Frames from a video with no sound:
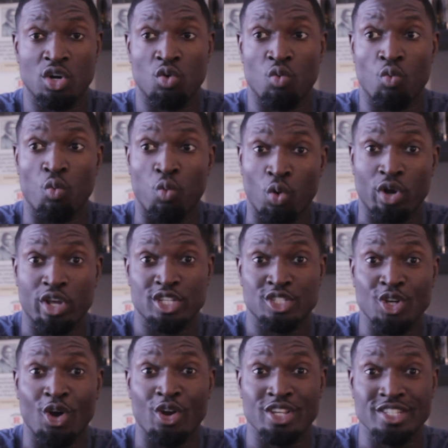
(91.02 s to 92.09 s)
work as
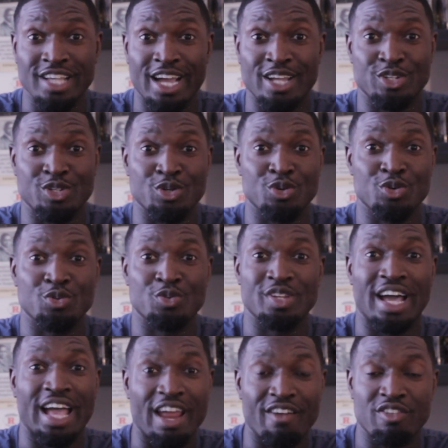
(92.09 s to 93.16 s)
hard as I do.
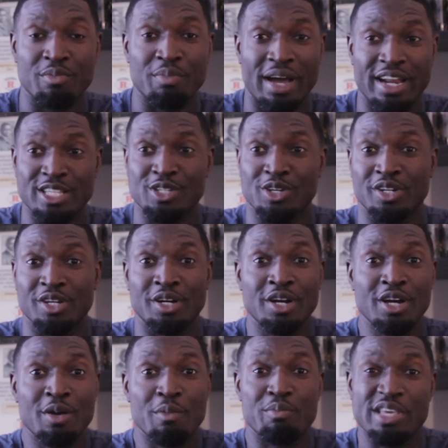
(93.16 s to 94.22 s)
Not everybody's gonna
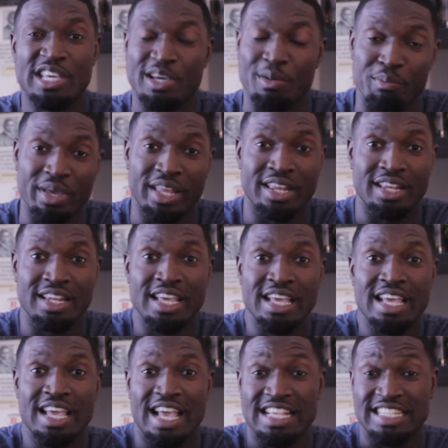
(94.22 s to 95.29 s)
be committed
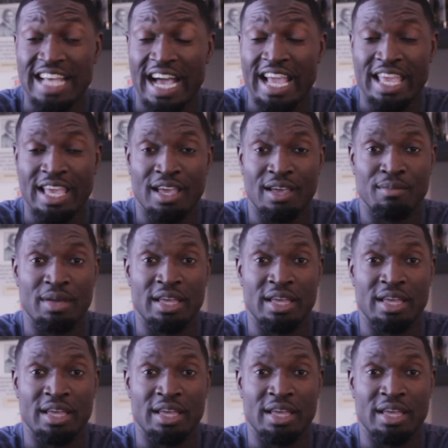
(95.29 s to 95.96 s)
as I am.